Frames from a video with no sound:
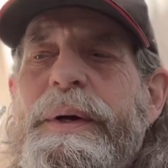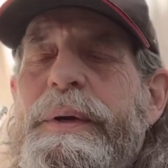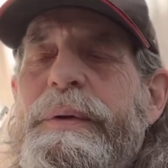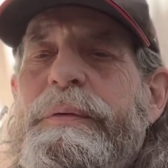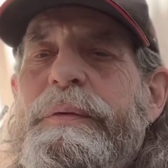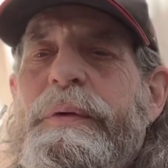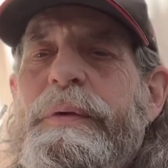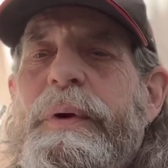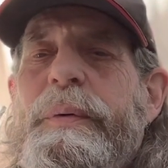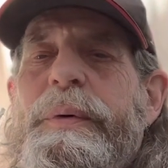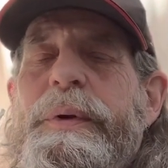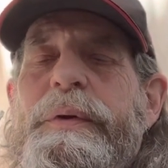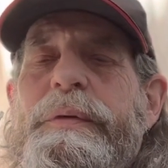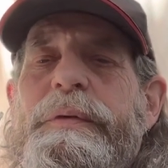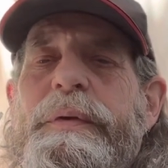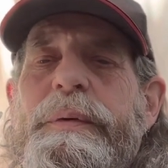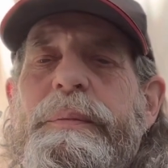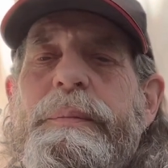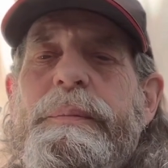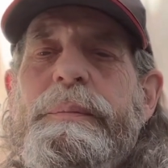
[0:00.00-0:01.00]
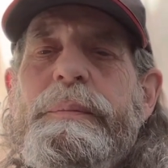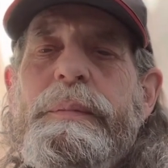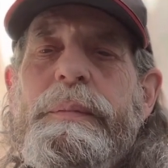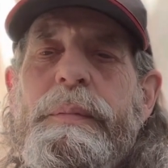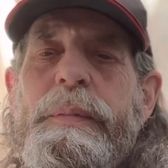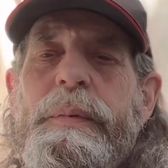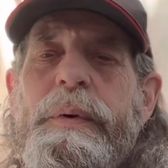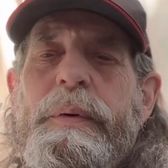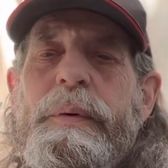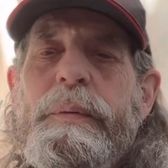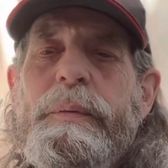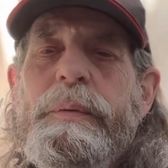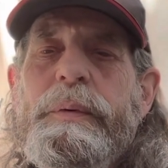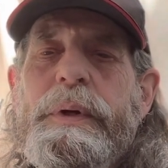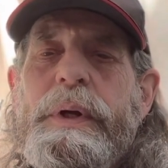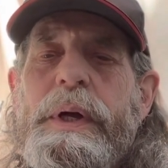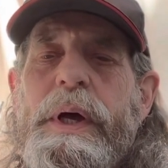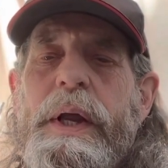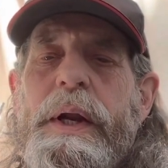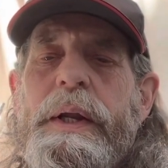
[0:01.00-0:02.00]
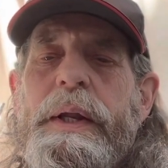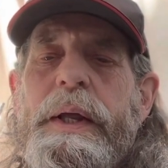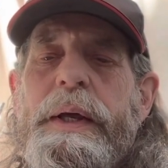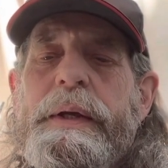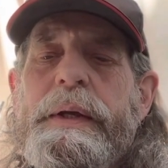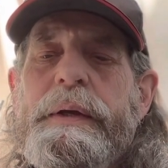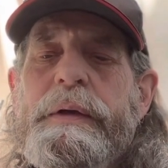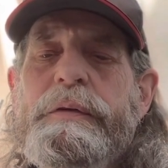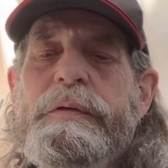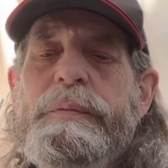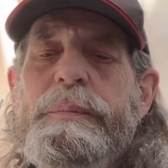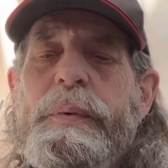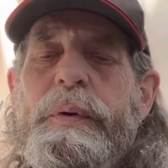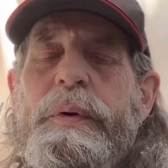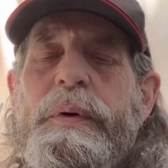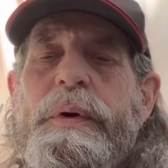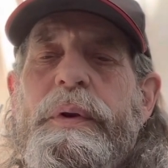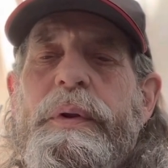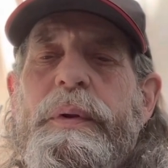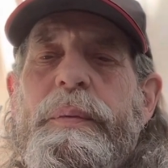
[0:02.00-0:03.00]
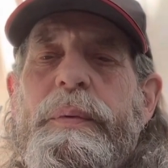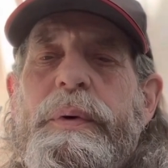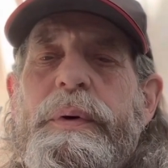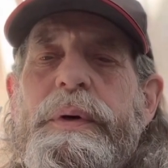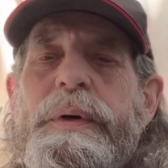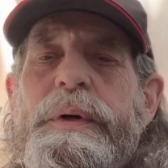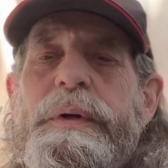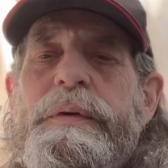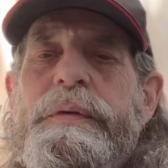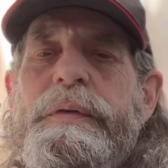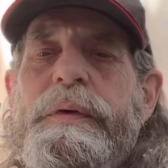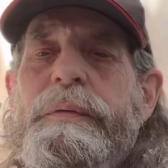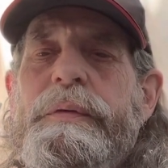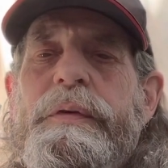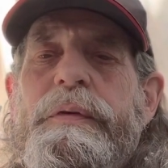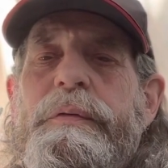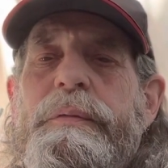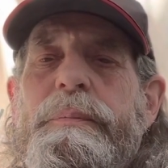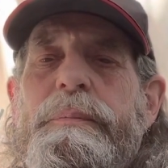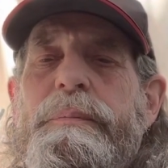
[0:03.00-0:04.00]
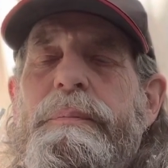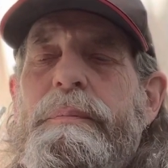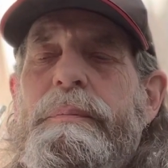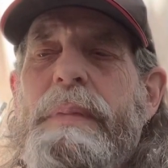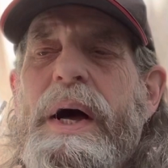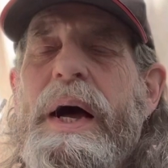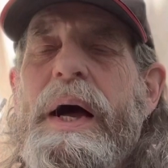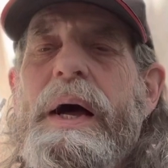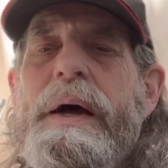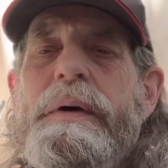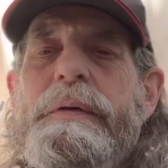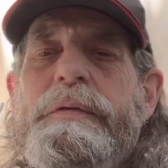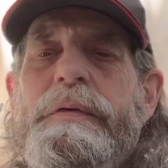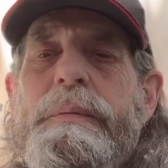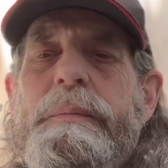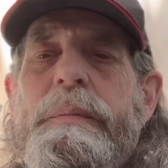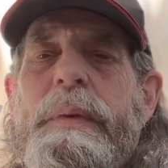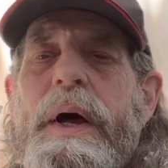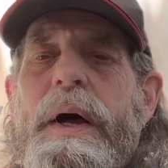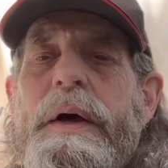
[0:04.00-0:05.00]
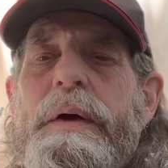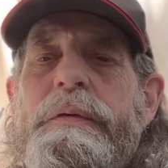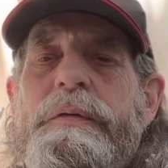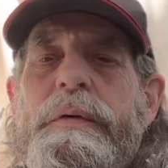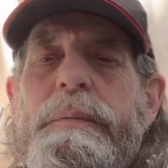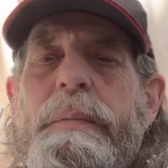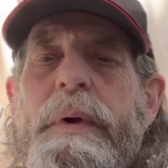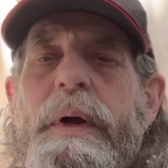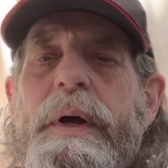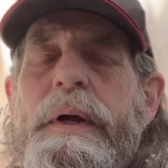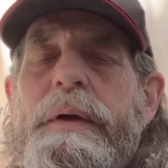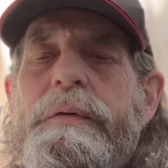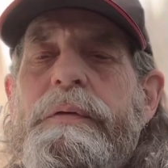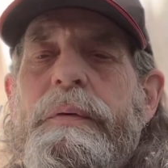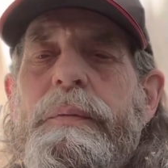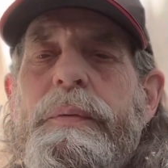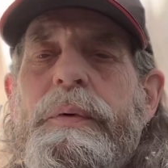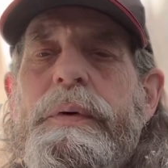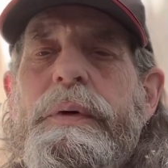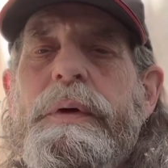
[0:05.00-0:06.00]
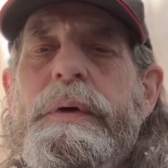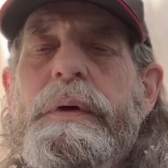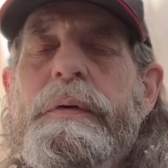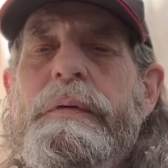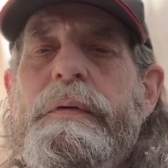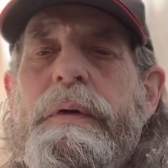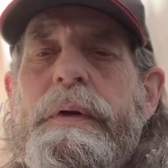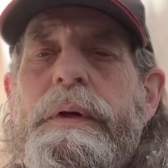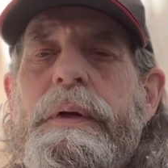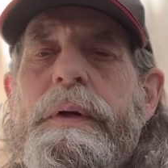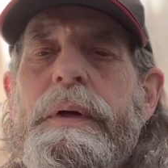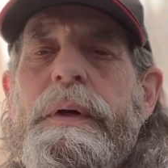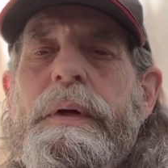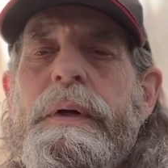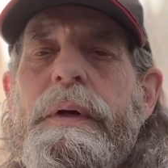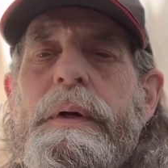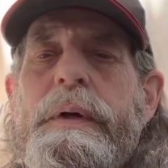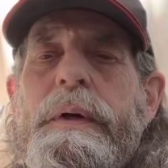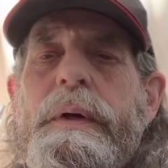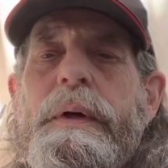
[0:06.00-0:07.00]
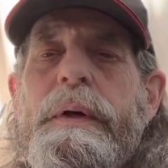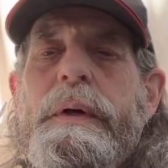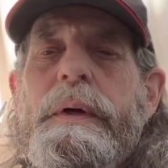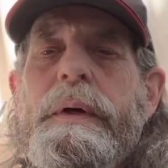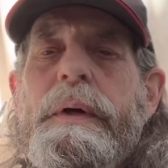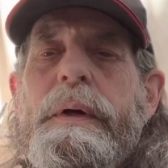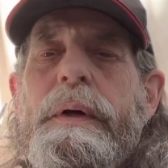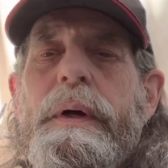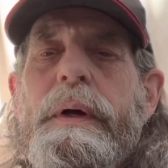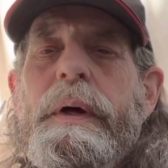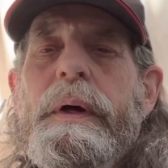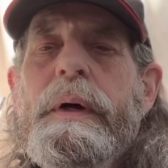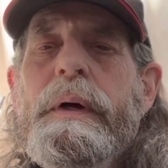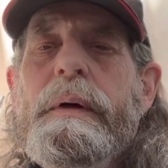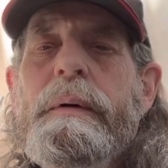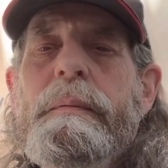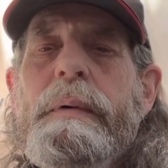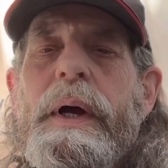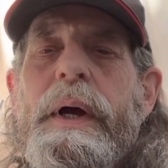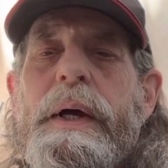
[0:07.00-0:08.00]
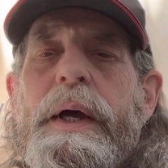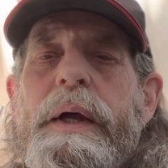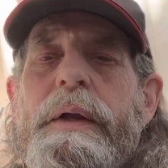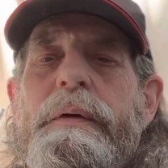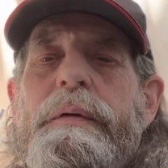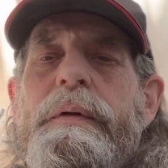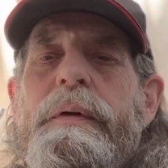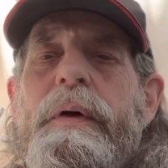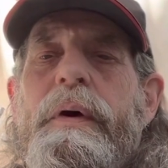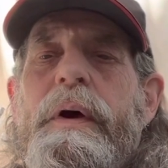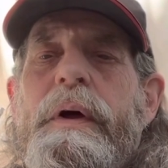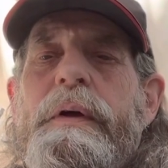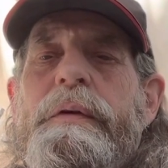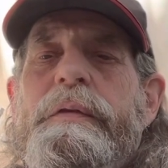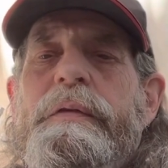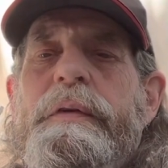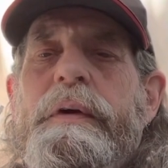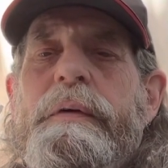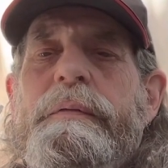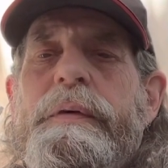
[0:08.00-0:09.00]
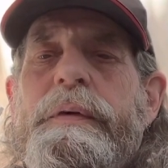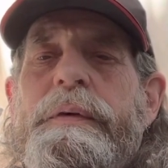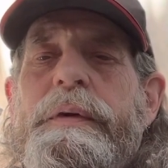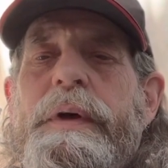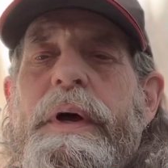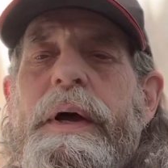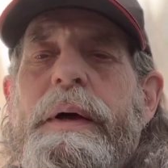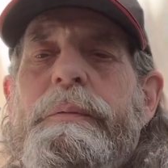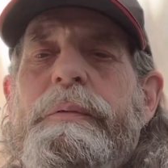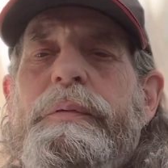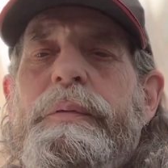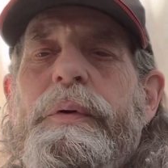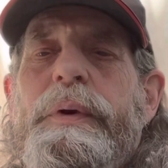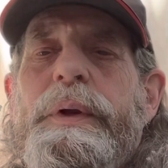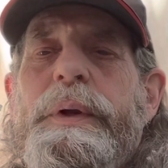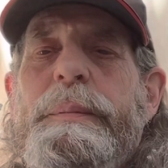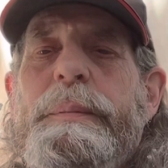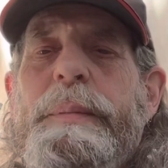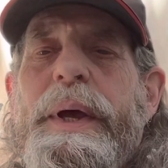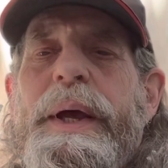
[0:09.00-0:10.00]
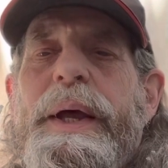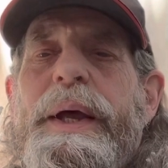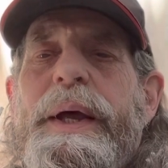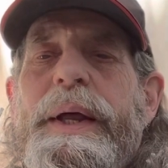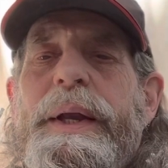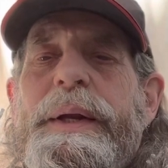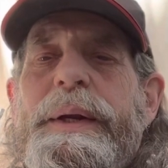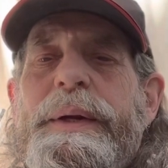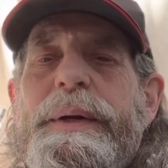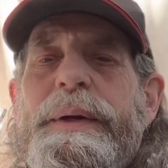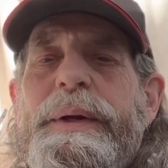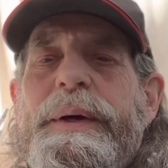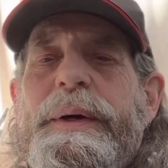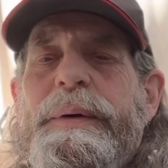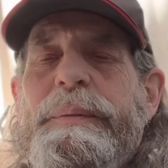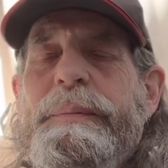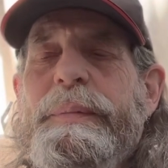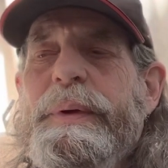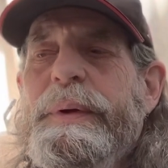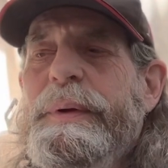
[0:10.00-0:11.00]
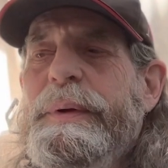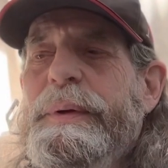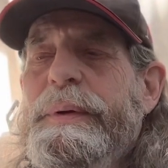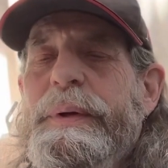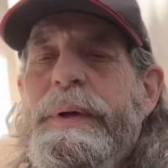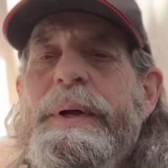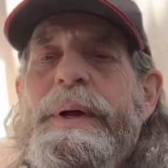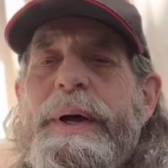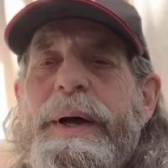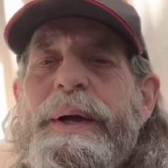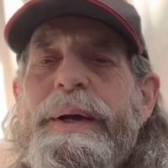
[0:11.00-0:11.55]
so we used to kind of like explore the woods or just miles and miles and miles of woods. And um, I got lost several times really bad and uh,